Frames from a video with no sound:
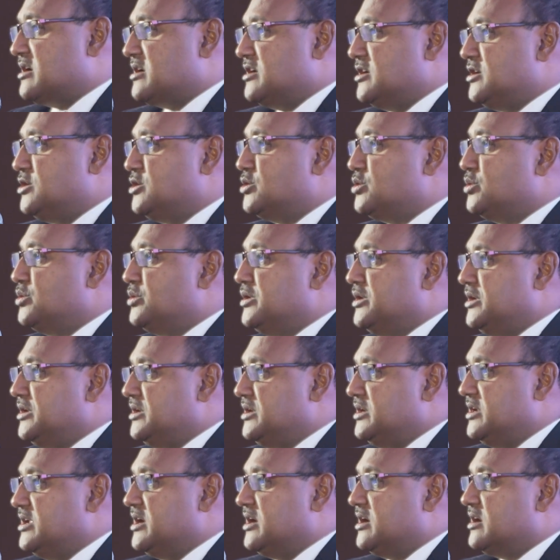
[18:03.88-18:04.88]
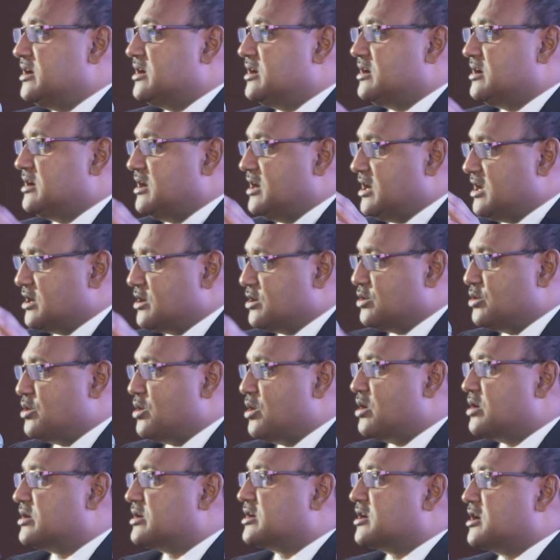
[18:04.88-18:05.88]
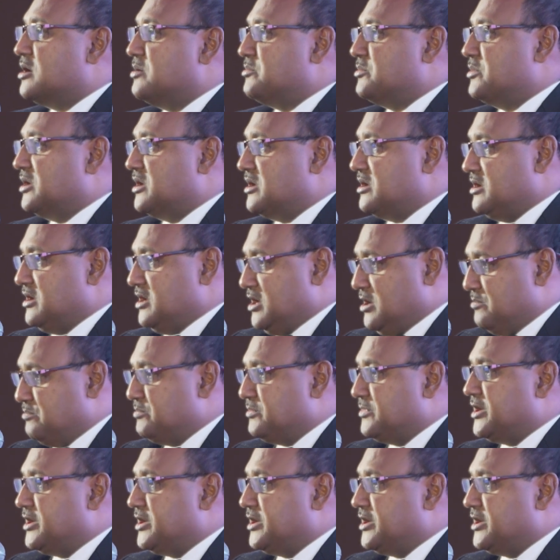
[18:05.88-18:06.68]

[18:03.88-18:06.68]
Ravi Kumar Tumapalli, Managing Director of va-Q-tec